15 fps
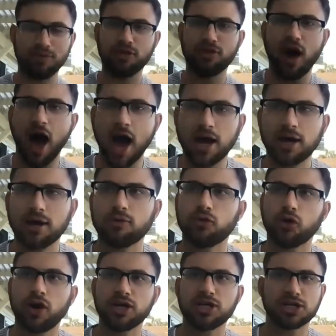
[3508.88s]
the
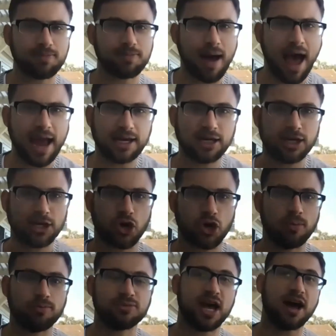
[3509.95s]
religious mind in
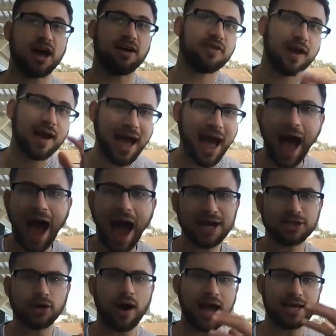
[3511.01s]
terms of
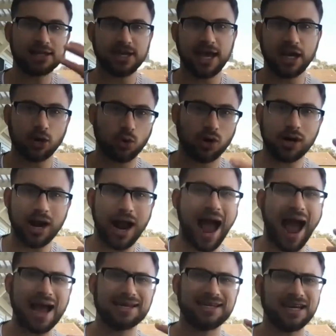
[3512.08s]
idolizing or
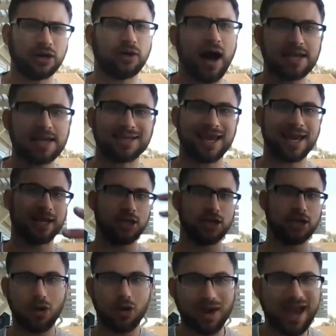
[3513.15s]
idealizing,
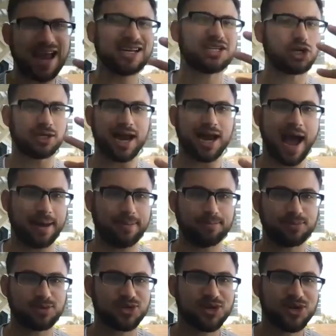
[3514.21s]
ancient
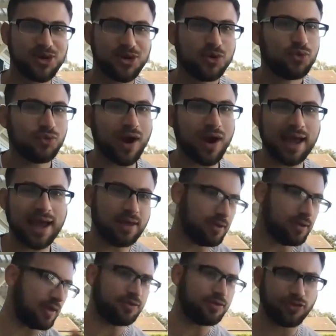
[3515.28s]
times, right?
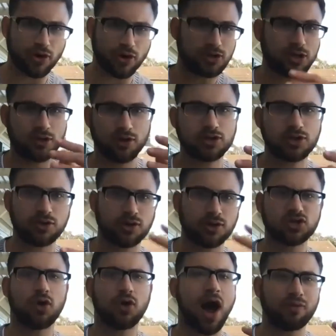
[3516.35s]
And there's
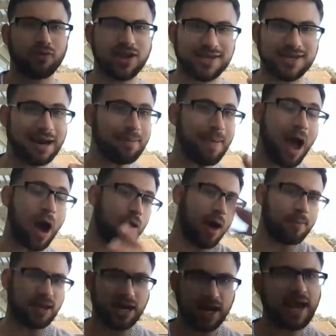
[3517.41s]
a lot written about.
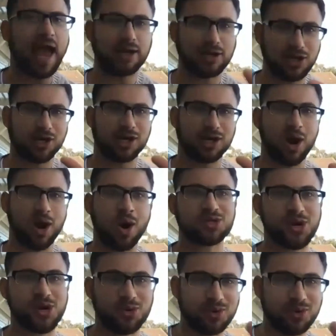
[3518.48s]
I mean, again, you can
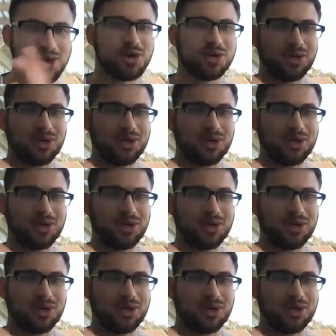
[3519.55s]
also